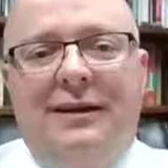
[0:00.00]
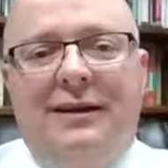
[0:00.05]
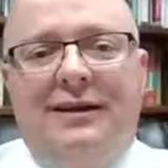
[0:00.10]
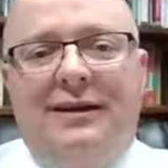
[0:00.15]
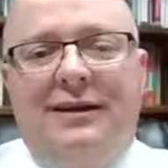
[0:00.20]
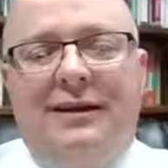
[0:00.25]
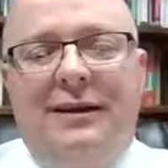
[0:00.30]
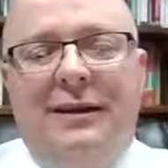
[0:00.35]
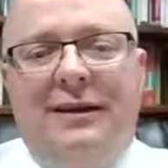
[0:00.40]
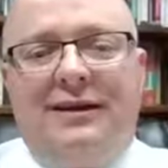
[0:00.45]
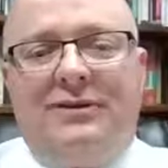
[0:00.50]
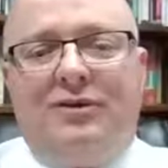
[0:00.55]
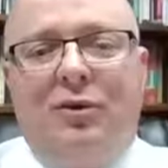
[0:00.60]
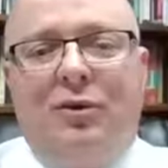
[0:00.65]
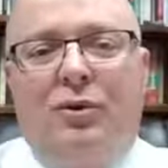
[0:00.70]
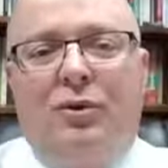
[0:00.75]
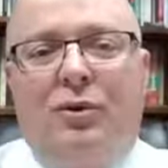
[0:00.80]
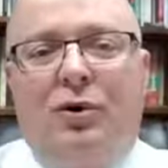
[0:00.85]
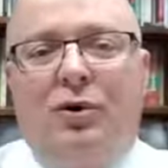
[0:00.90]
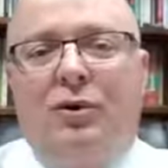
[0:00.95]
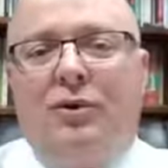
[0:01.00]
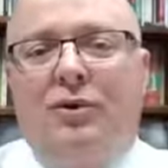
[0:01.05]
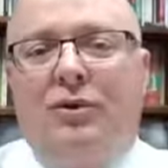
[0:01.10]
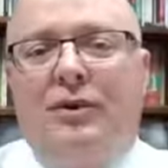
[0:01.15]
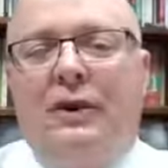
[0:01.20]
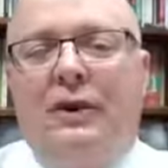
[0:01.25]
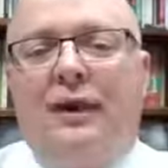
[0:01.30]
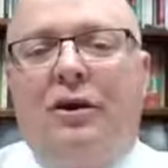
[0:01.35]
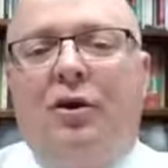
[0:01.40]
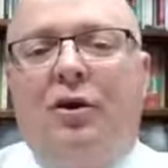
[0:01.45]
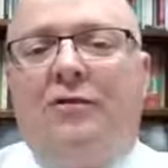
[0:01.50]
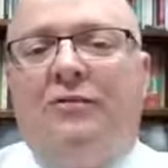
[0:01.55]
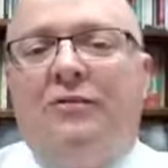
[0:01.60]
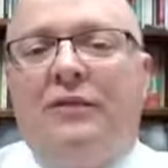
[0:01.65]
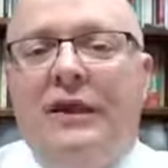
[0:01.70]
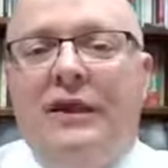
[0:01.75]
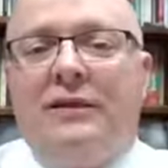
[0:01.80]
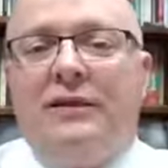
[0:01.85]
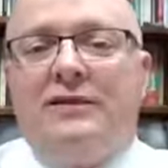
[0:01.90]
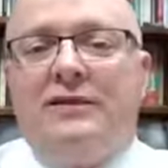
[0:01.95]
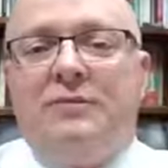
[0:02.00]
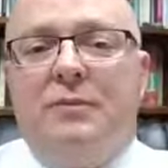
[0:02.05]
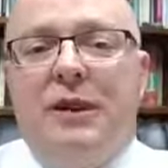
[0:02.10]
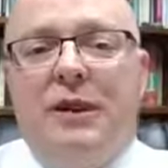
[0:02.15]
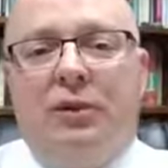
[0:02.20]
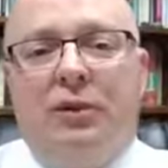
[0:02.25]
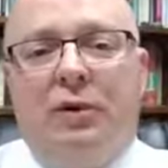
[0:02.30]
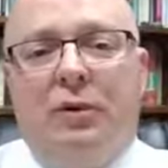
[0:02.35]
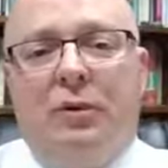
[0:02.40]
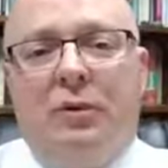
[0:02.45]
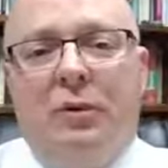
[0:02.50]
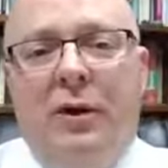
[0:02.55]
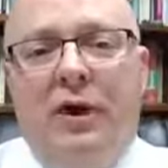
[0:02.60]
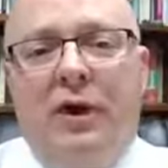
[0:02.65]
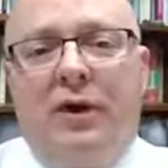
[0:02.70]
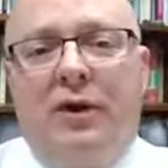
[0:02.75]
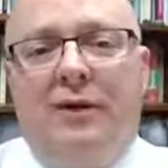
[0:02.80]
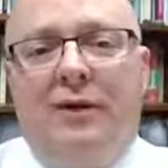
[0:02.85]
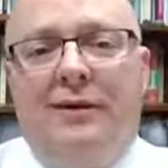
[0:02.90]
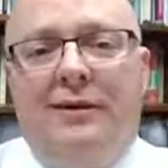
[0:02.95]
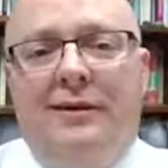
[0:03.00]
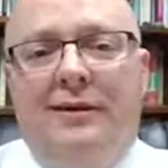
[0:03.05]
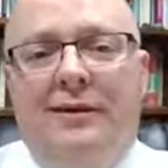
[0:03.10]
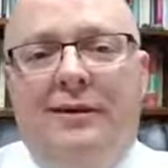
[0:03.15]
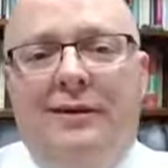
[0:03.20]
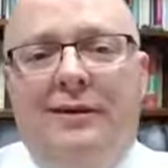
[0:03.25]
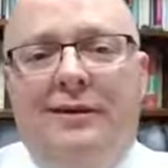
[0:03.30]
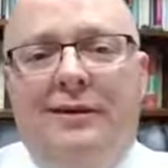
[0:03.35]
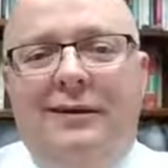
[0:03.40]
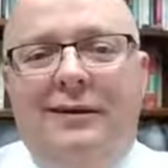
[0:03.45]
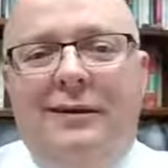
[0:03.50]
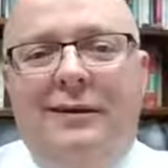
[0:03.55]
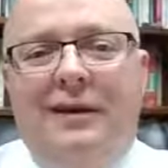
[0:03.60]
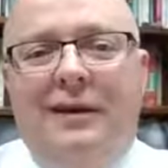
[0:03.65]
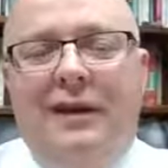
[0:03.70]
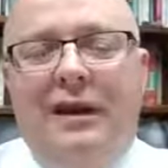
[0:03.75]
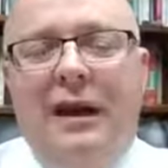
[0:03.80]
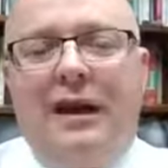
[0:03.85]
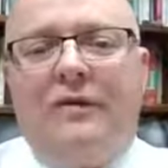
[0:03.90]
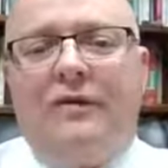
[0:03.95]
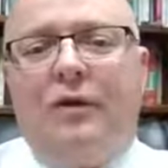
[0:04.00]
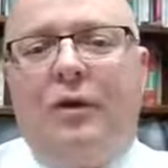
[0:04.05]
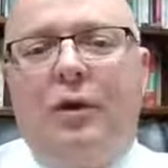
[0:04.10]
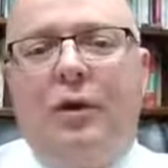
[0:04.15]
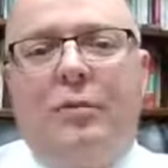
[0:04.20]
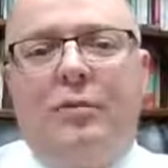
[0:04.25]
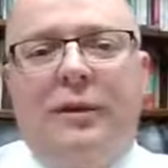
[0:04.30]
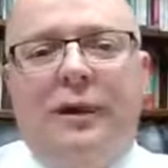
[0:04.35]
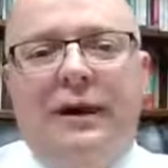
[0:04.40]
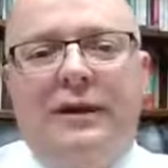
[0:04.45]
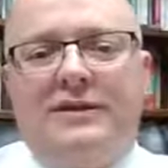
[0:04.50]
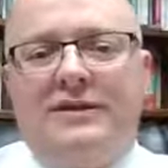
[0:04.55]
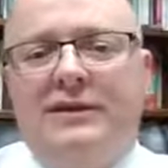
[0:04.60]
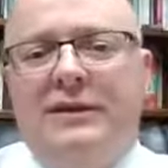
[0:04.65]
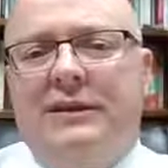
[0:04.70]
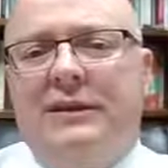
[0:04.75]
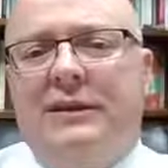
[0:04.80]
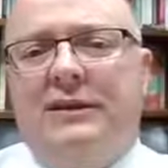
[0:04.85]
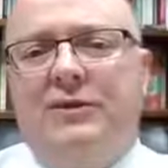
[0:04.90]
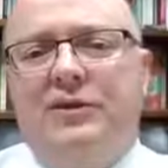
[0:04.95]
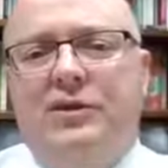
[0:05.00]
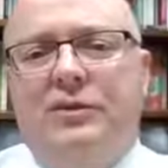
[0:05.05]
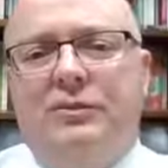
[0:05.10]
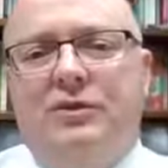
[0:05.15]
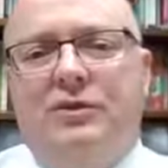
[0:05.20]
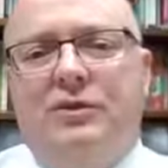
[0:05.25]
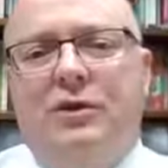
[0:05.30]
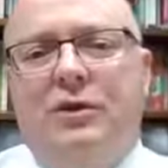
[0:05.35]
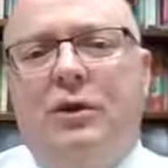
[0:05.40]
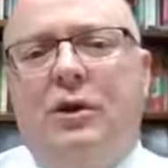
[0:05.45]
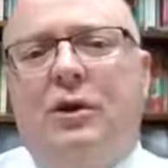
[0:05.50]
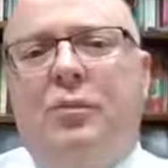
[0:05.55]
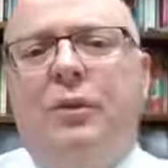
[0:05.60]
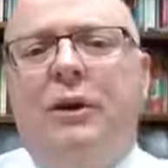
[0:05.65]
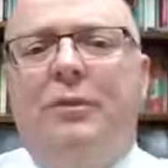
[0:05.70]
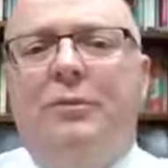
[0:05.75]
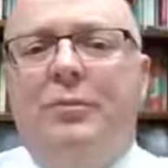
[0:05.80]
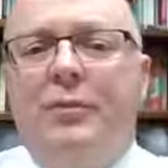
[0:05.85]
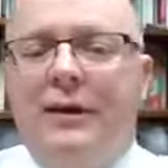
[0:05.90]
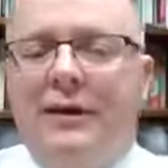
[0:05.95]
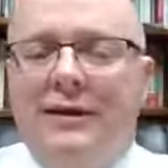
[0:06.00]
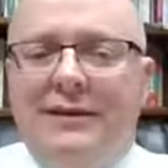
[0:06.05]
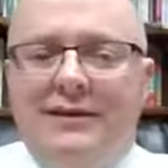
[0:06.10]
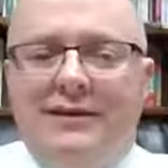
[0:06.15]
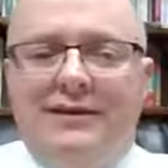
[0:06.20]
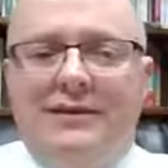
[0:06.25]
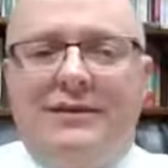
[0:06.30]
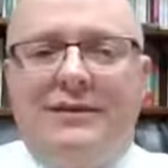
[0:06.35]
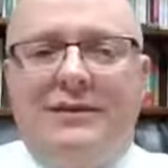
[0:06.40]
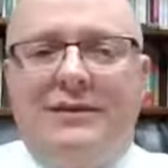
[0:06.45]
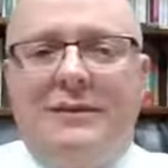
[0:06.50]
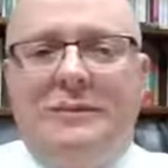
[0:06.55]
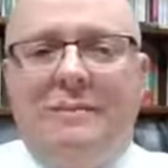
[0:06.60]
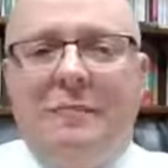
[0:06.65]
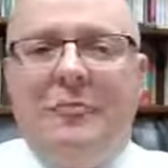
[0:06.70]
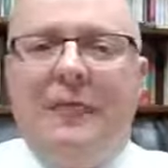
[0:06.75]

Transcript: Uh, he told her that her faith has made her well and gave her a blessing that she was to go in peace.